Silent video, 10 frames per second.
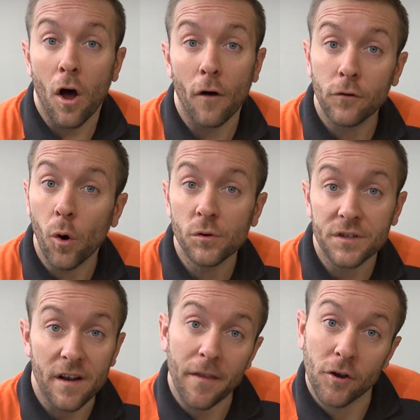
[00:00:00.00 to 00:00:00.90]
Of course,
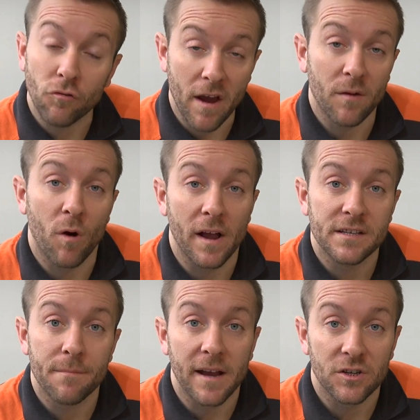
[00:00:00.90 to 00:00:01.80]
another great way
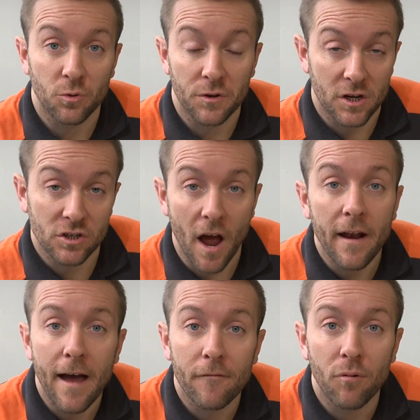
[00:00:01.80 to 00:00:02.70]
to make sure that you
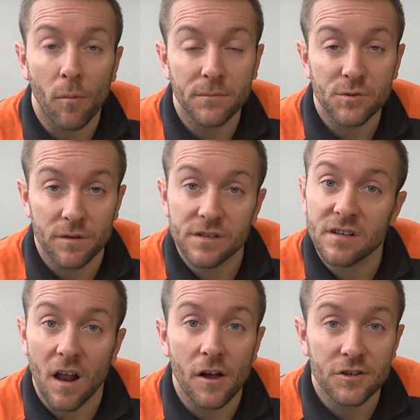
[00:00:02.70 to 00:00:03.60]
don't have problems with
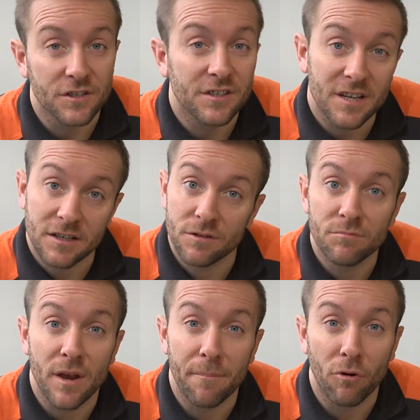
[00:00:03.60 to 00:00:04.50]
sludge and
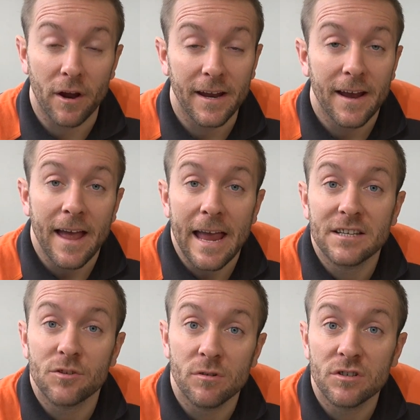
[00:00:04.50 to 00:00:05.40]
system debris
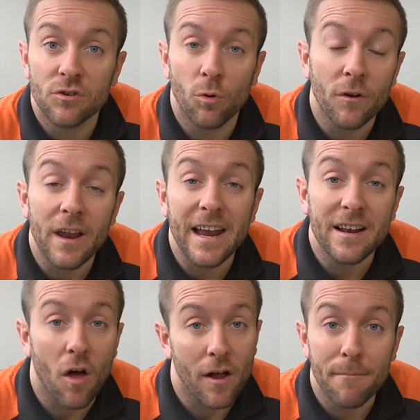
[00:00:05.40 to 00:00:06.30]
is to install an
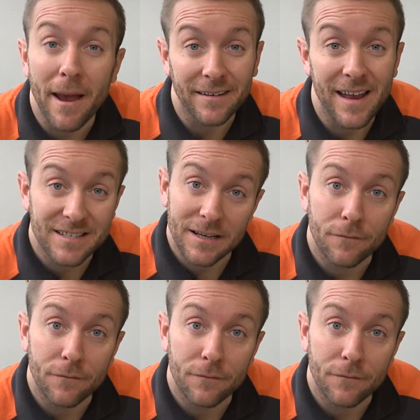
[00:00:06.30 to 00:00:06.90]
inline magnetic